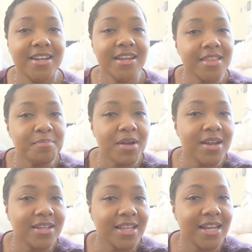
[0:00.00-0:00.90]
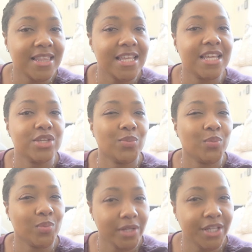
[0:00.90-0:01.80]
Another product that I think is
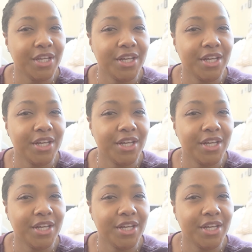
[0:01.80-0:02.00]
really